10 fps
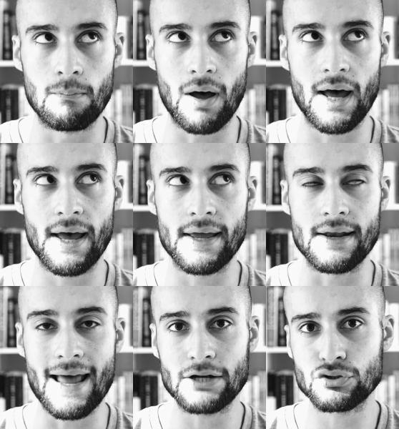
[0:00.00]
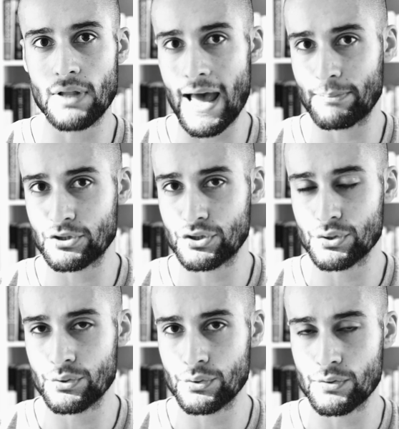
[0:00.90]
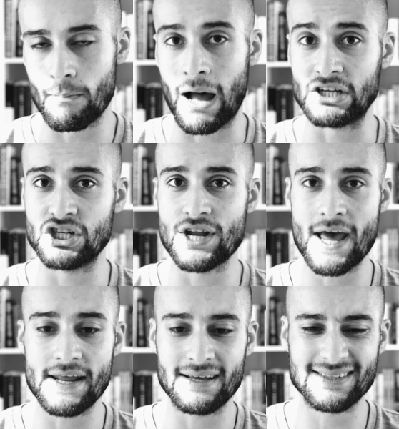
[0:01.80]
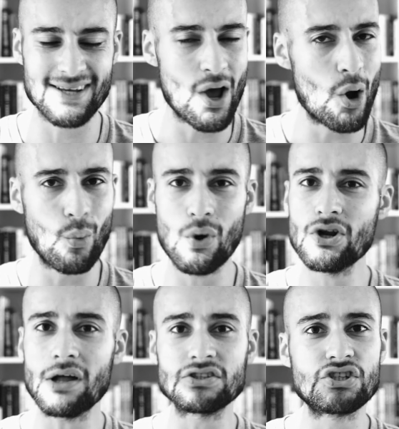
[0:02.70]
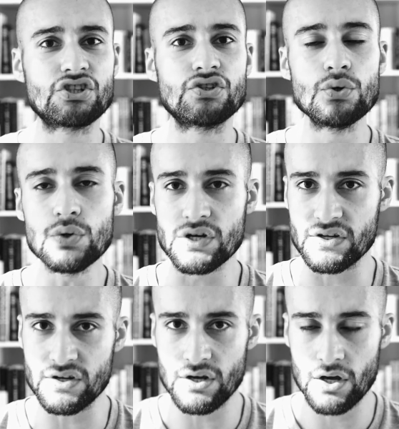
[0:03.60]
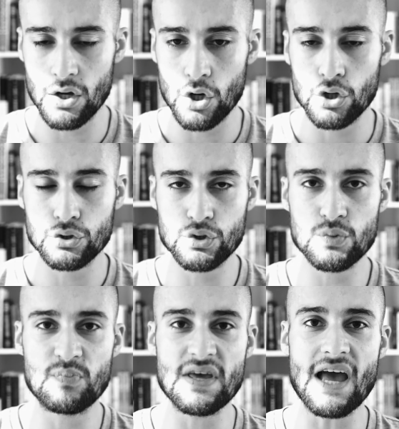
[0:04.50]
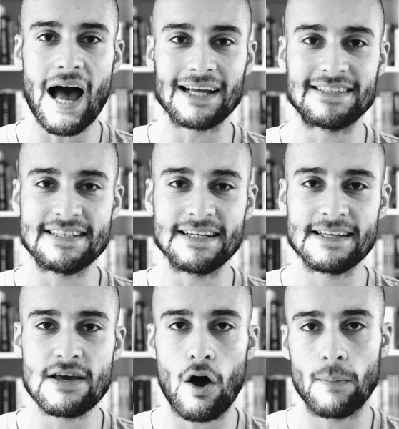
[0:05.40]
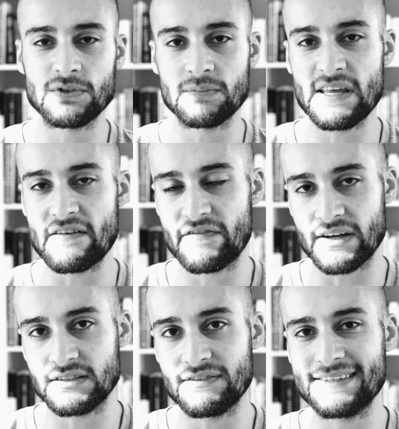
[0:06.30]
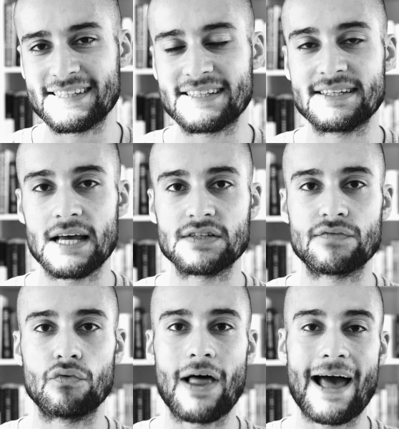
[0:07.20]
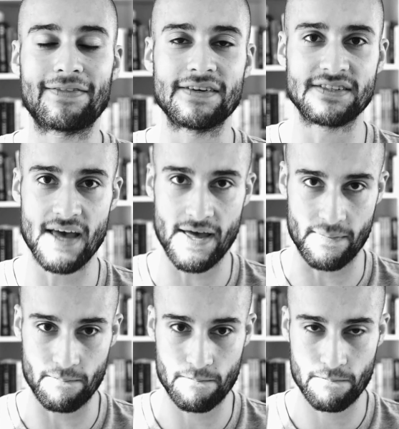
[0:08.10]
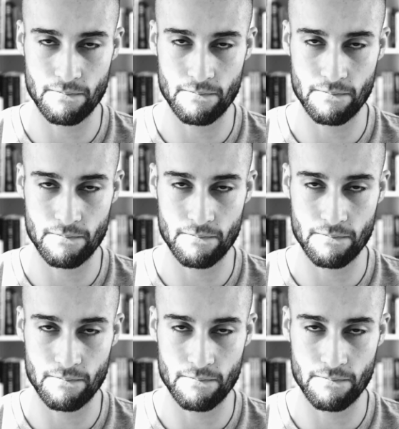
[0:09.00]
my natural aptitude, my genetics were not suited to be ideally, optimally, effectively successful at this game.